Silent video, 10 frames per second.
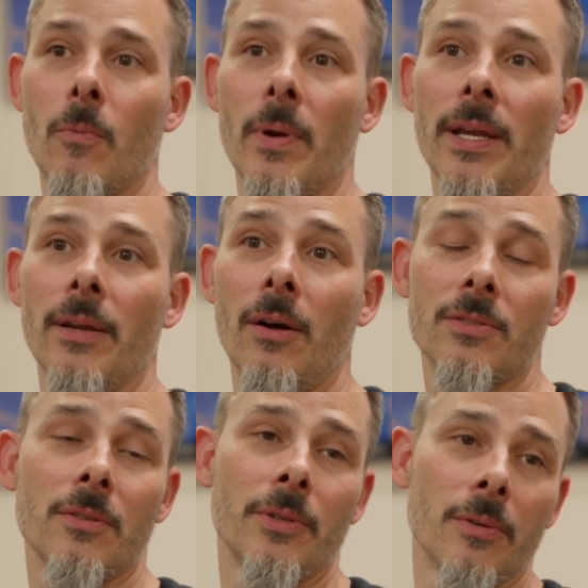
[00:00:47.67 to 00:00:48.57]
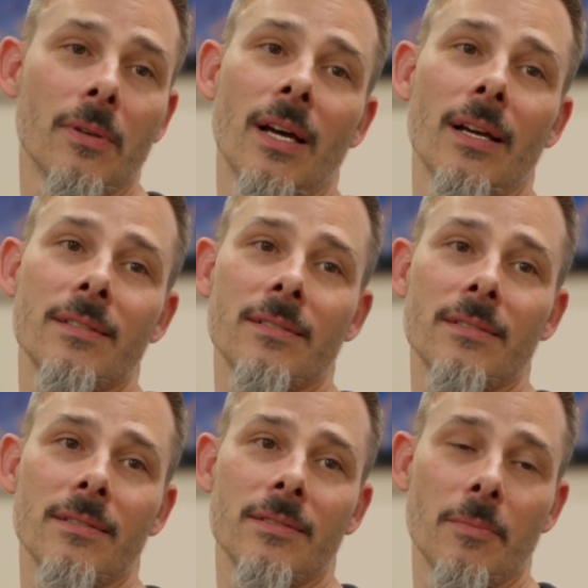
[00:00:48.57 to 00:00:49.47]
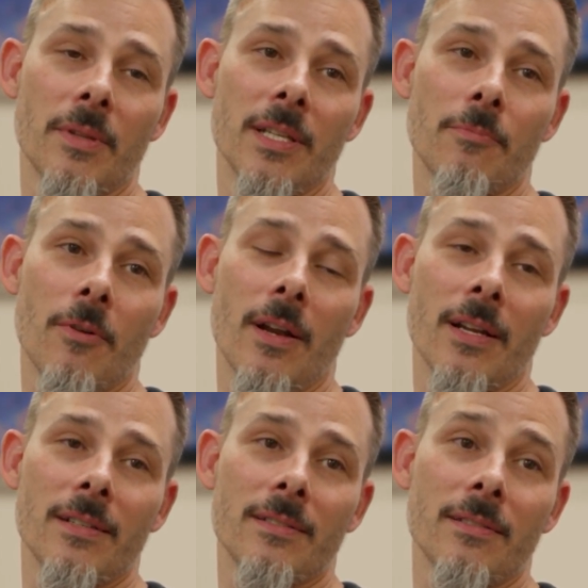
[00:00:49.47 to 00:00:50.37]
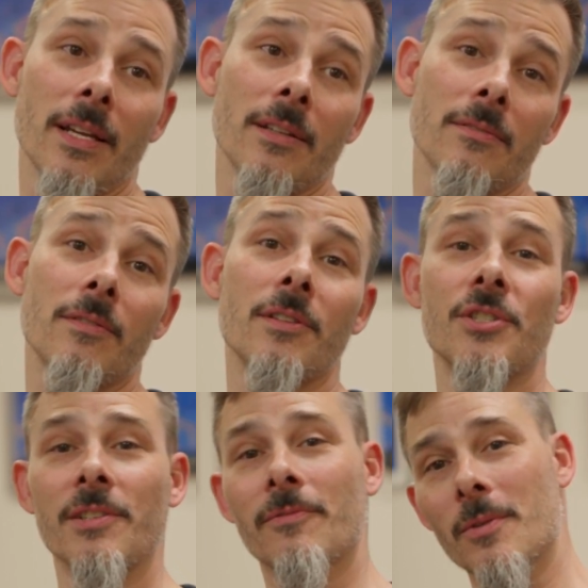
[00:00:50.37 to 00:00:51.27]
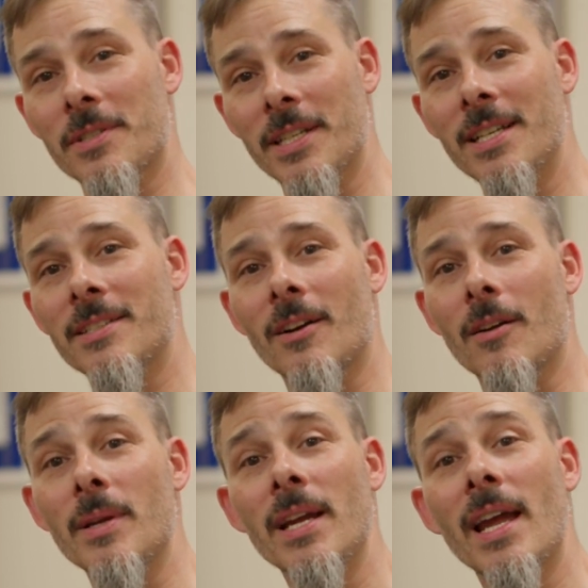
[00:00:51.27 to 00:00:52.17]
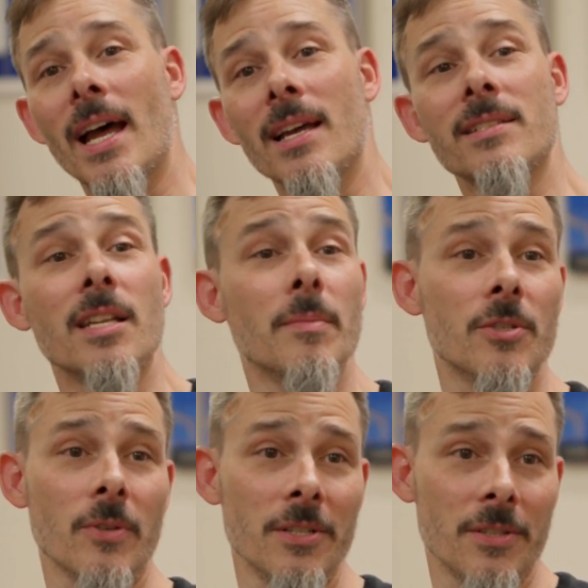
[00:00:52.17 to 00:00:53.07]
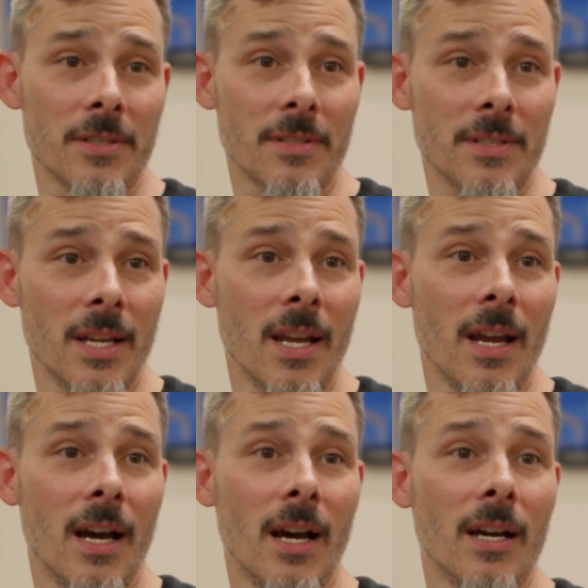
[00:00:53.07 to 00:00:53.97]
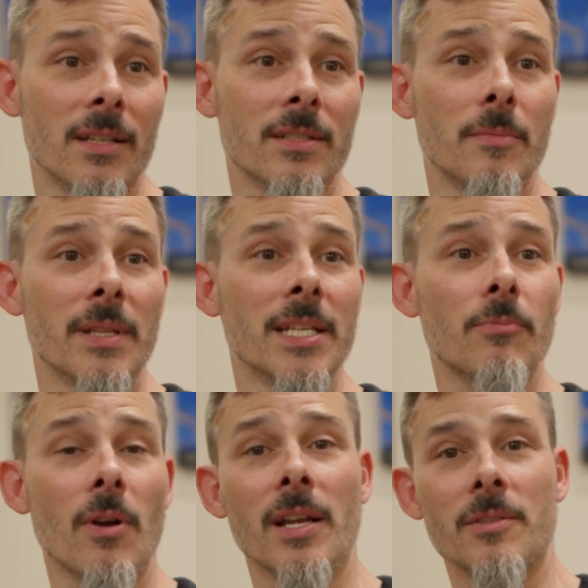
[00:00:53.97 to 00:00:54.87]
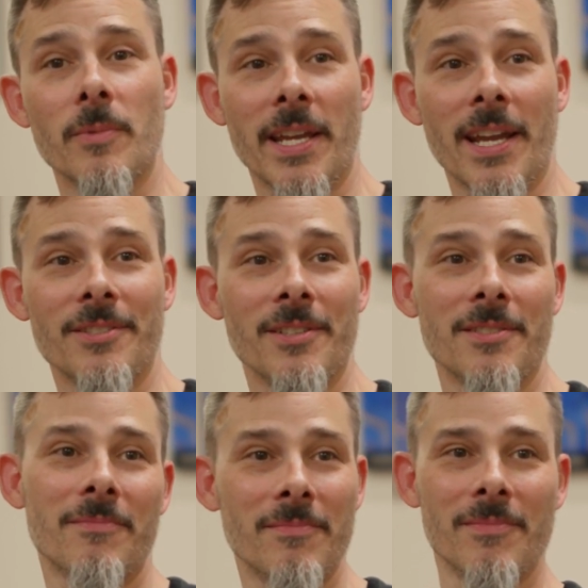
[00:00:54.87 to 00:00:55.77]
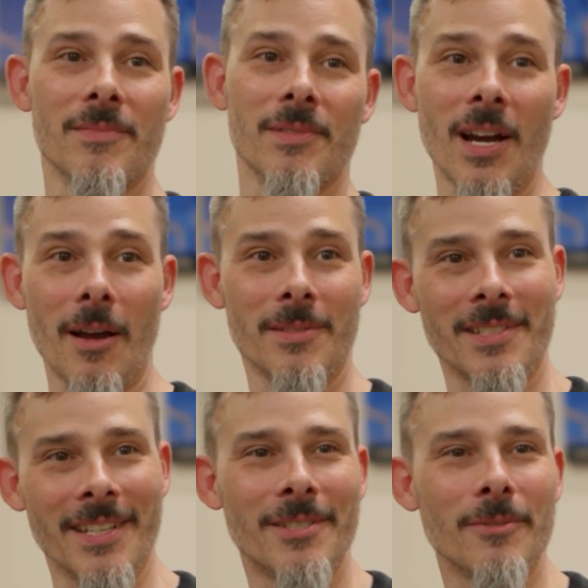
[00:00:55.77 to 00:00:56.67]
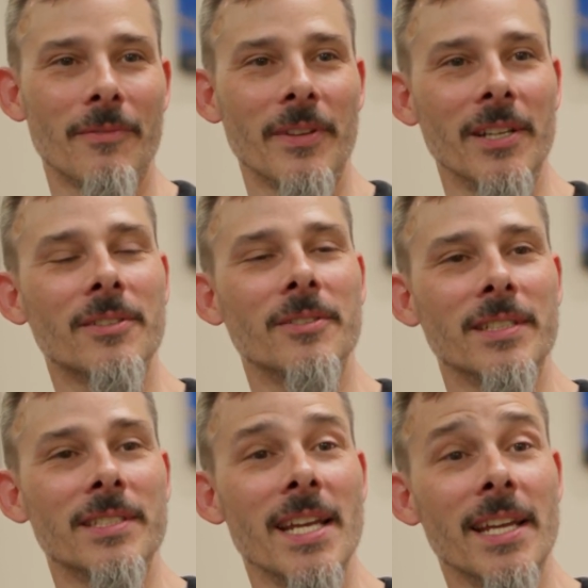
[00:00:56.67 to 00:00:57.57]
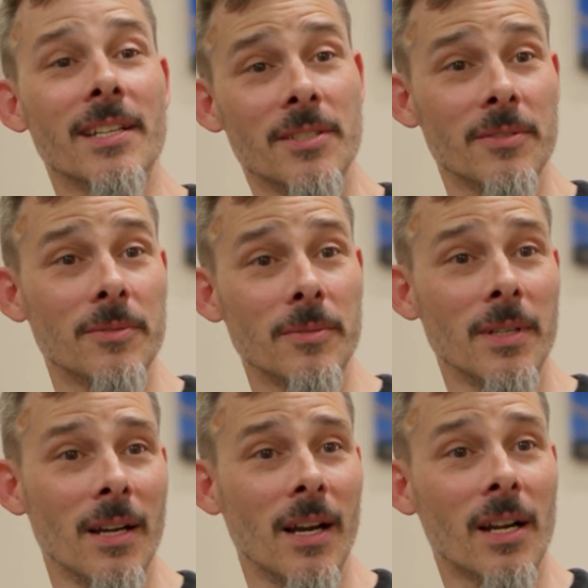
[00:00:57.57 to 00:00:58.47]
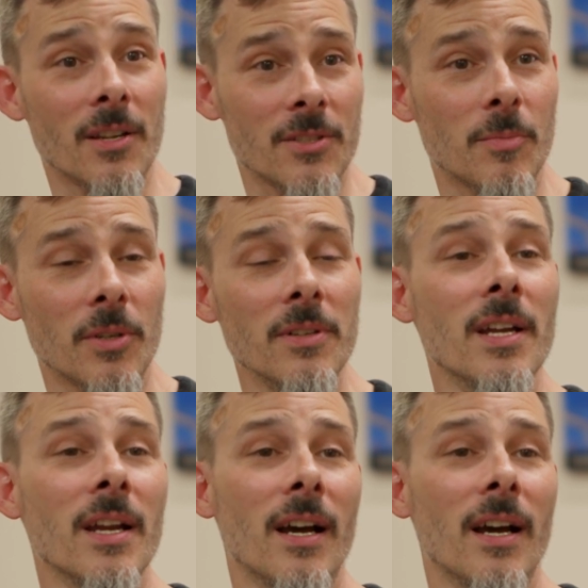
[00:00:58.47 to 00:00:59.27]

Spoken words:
We also utilize some of these products like the G-Force and Easy Arm as demonstrations. Some of these products we can't just toss into a vehicle and take it to a customer.